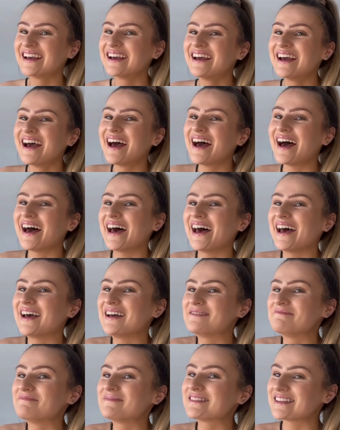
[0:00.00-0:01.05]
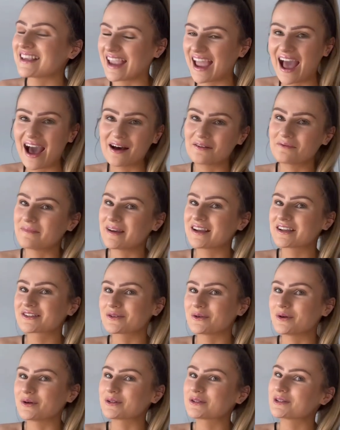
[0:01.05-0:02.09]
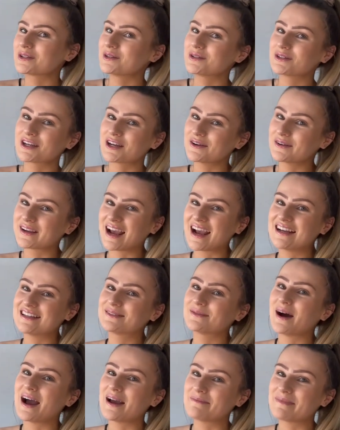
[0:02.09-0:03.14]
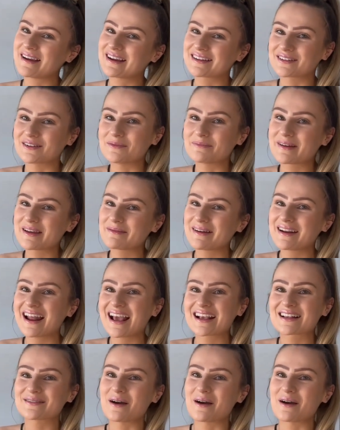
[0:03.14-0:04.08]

Um, so yeah, I'll make sure to show you guys what I picked up in my next one.